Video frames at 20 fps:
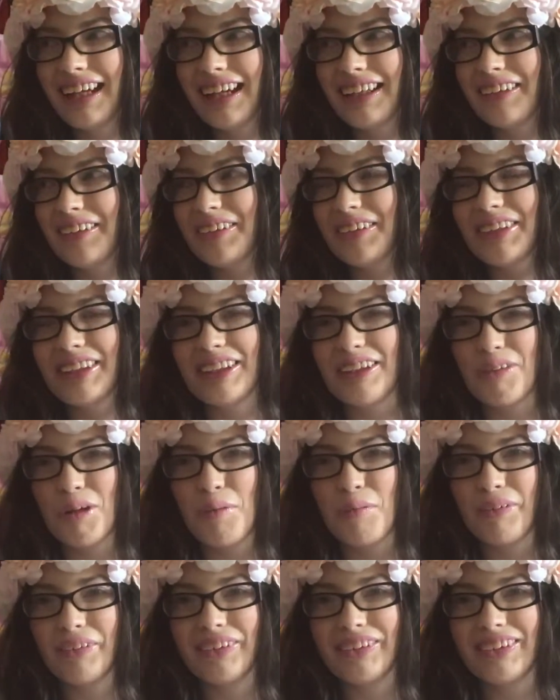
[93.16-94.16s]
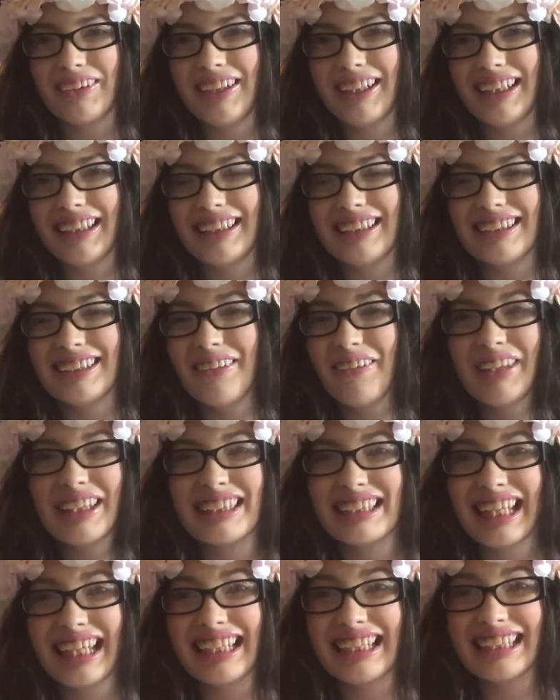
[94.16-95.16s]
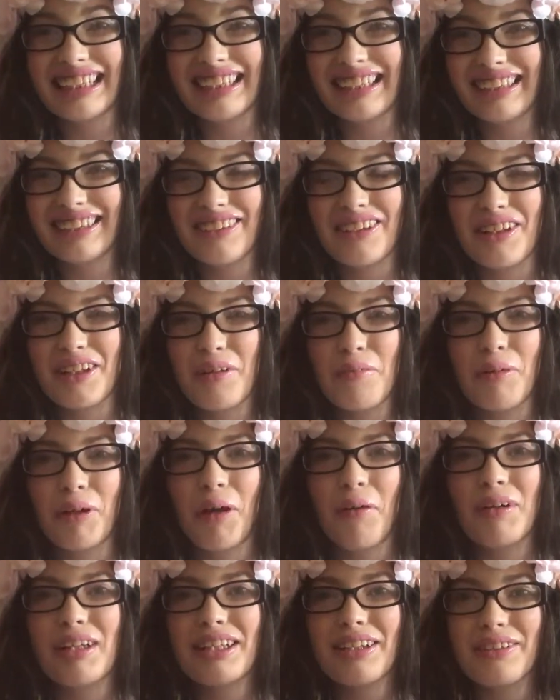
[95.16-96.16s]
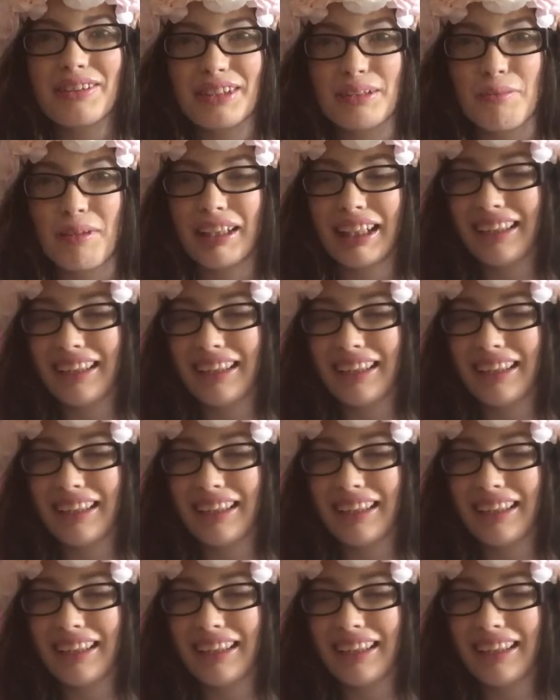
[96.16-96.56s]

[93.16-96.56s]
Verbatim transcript: I know you can hear my brother talking. He's so excited. We're going to go see my